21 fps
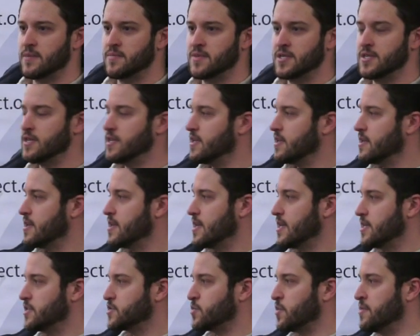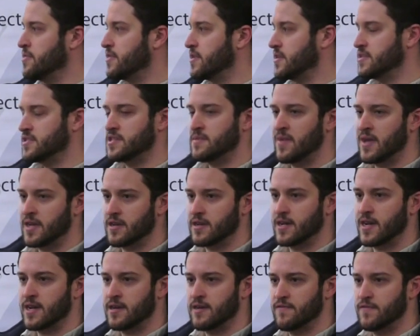I mean, it's one thing to make a
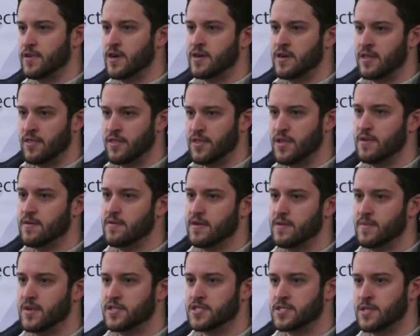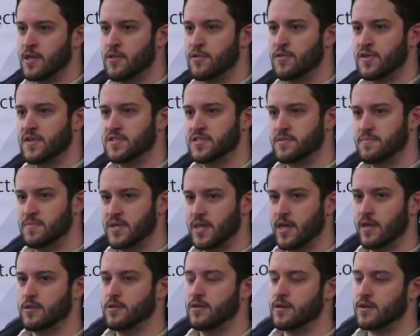kind of gun in theory, but it's another thing to be
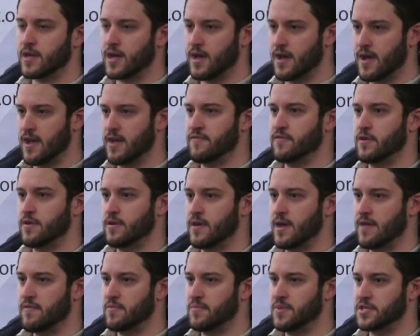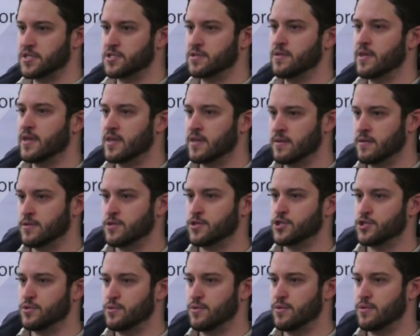like, look, I have a, I have a pistol that can
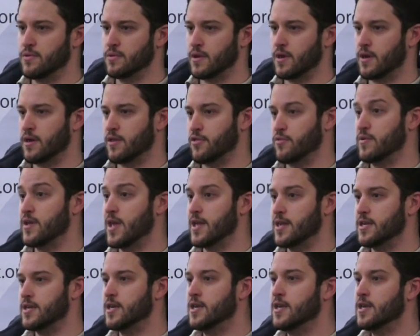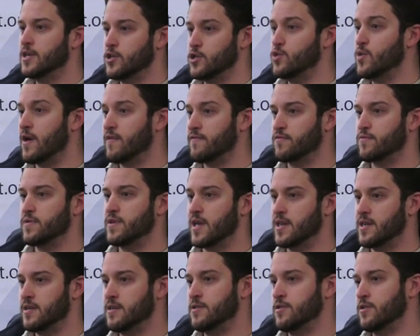shoot uh, 380. You have
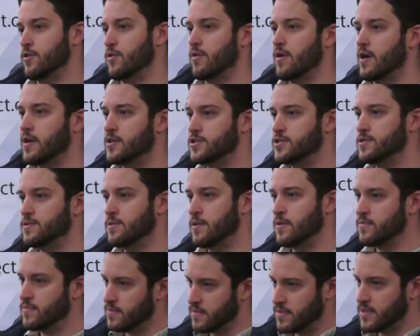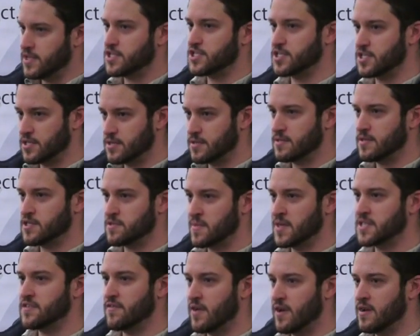380 in your garage. You know, this, this
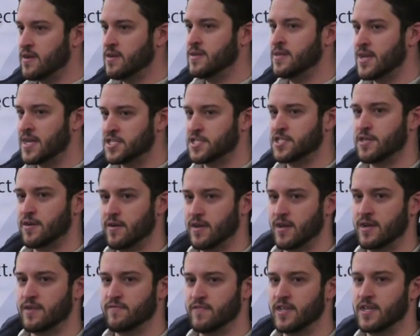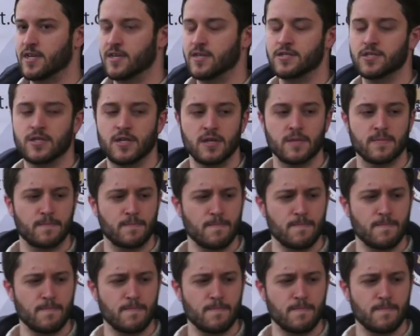makes a very necessary kind of linkage.